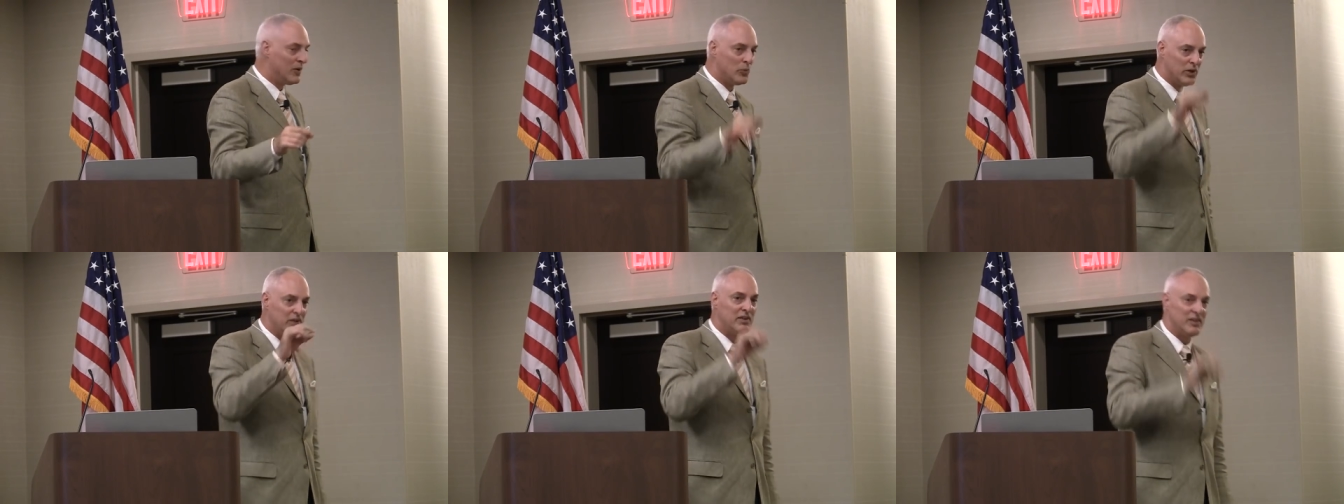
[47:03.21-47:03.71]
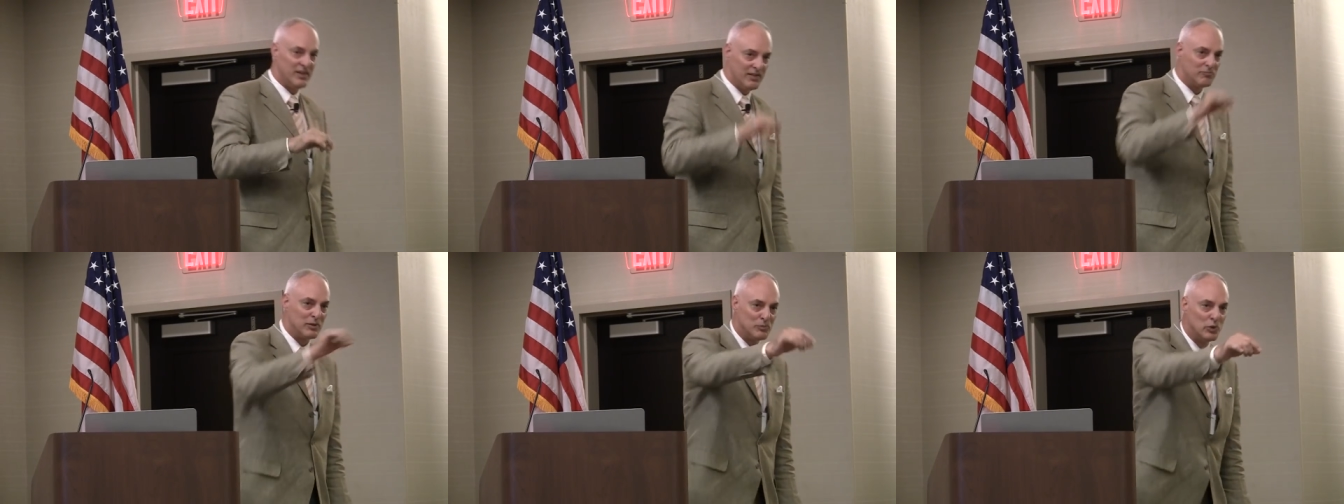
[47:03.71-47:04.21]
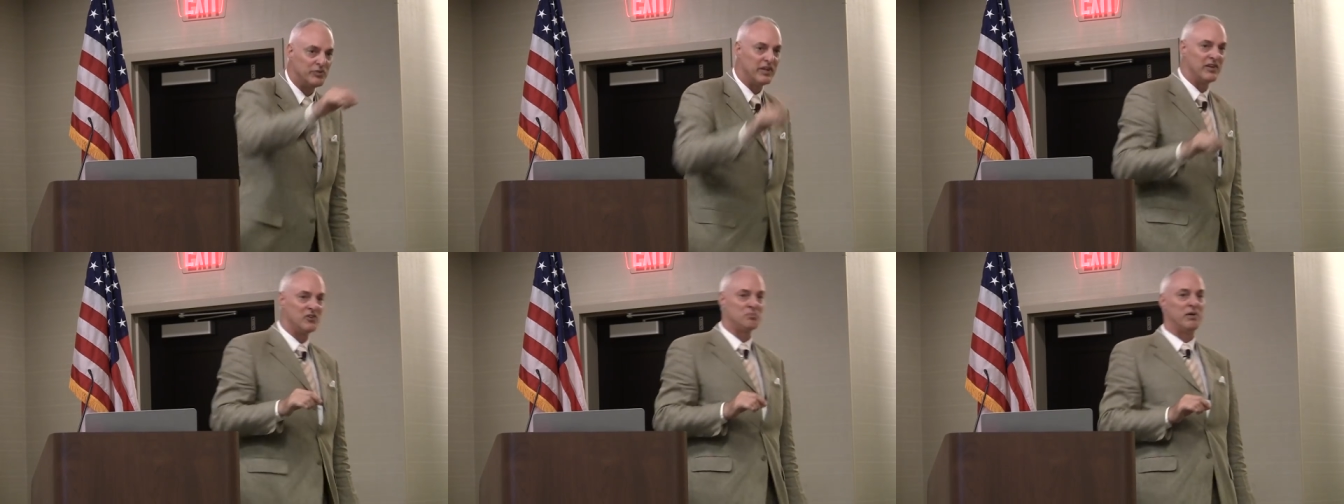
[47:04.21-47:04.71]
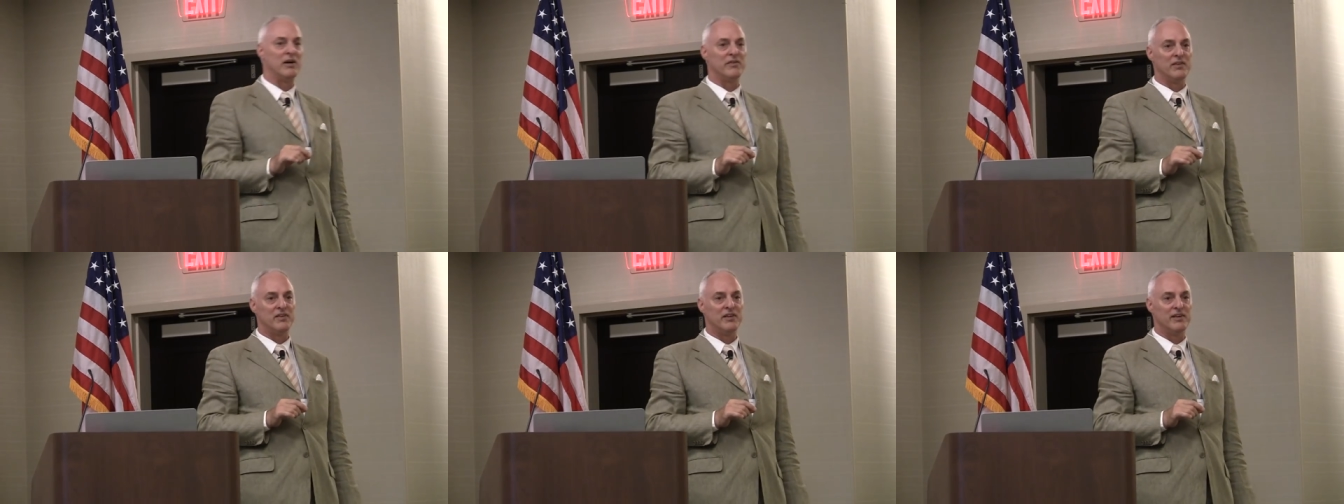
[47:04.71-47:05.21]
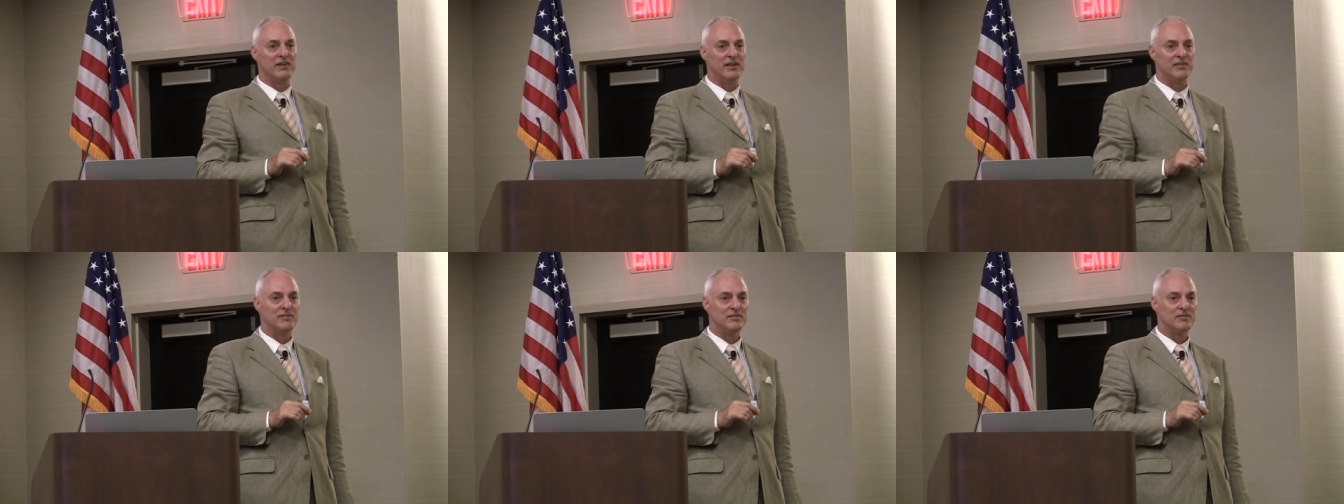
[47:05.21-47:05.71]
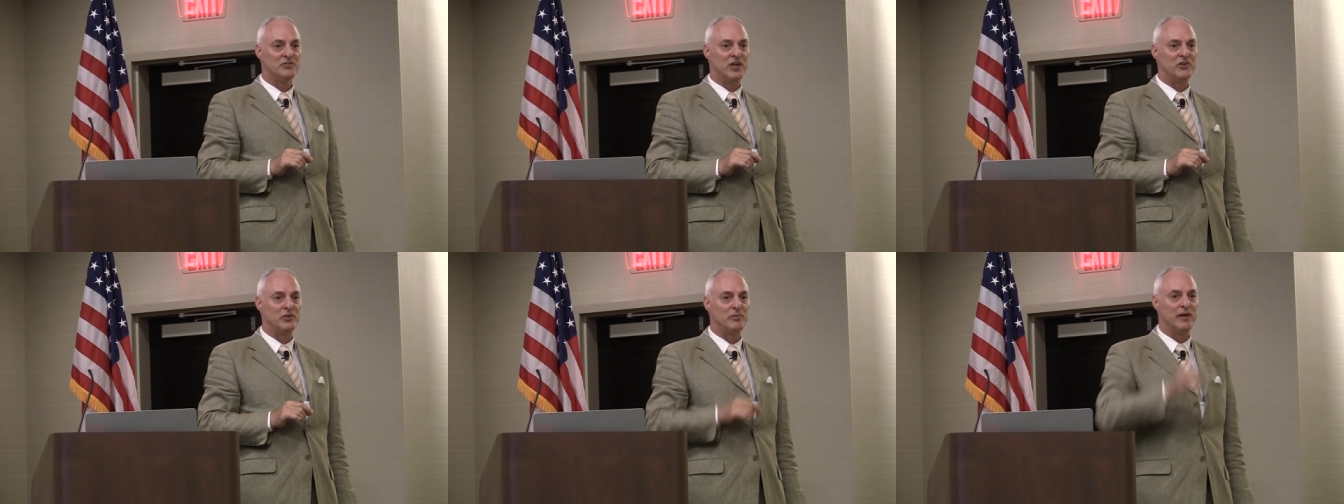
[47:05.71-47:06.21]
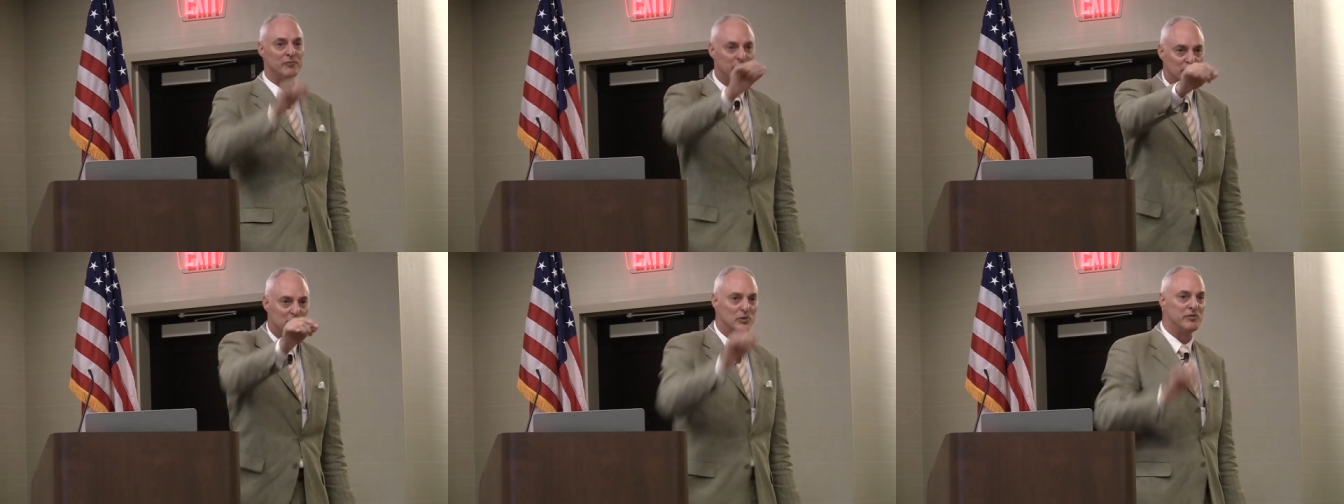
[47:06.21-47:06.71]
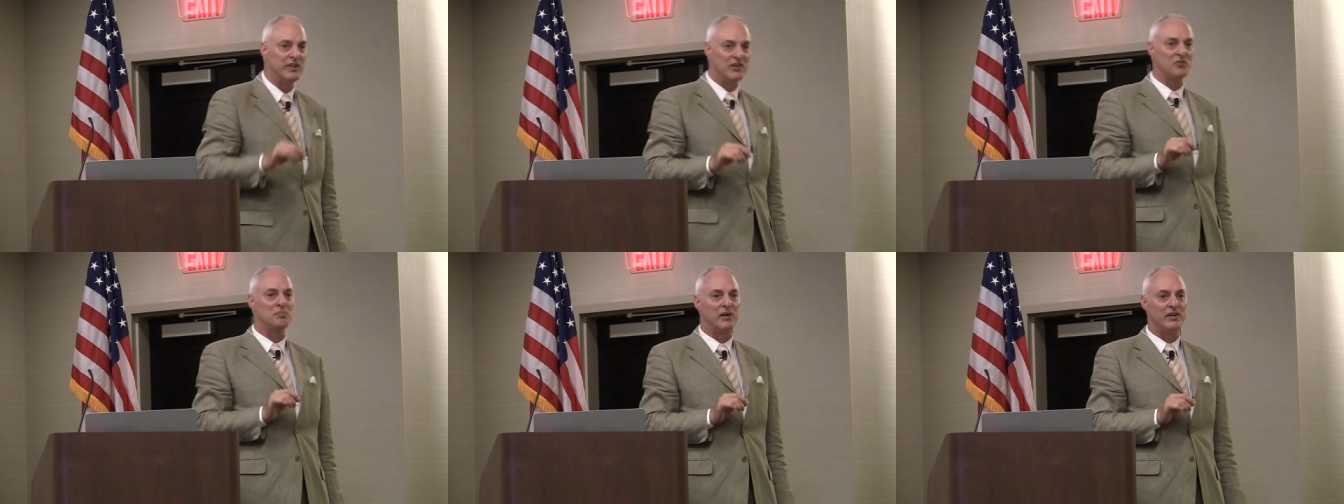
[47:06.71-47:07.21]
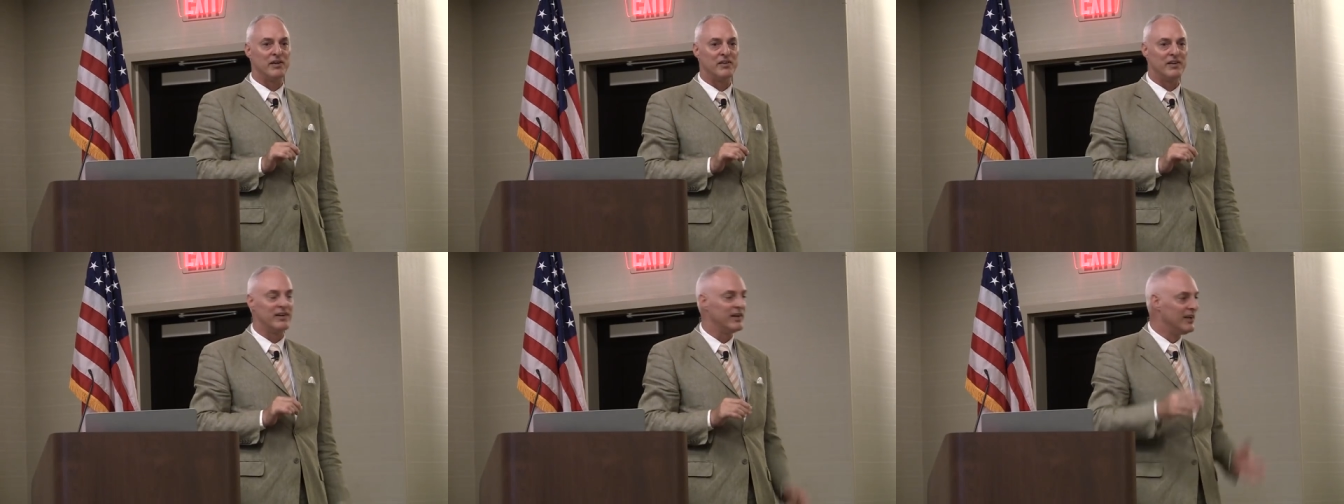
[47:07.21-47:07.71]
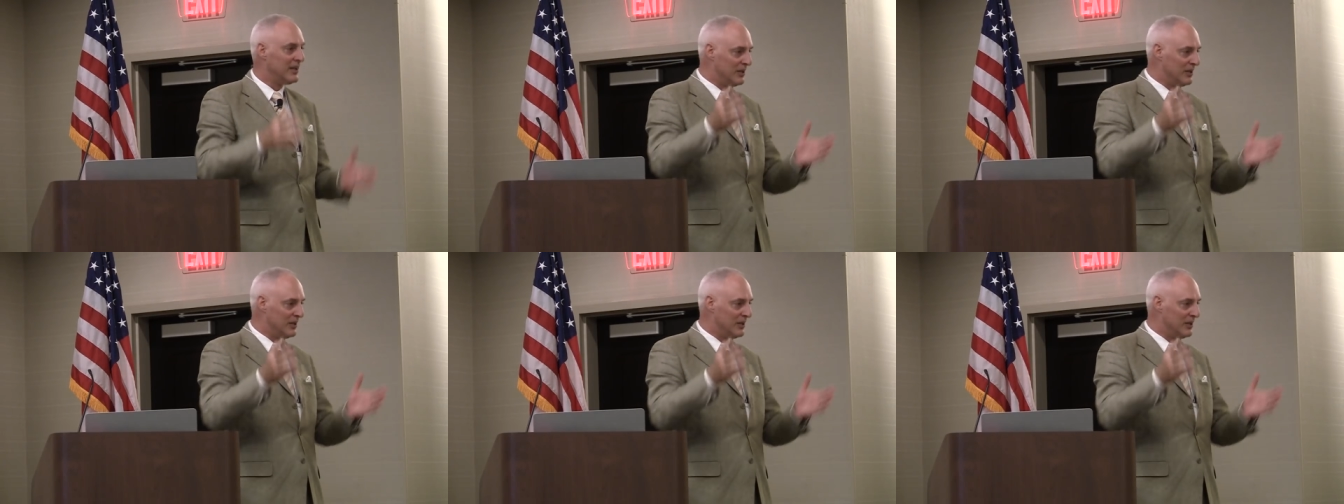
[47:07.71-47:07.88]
Would removing this part of the theory change your mind? Would removing this part of the theory?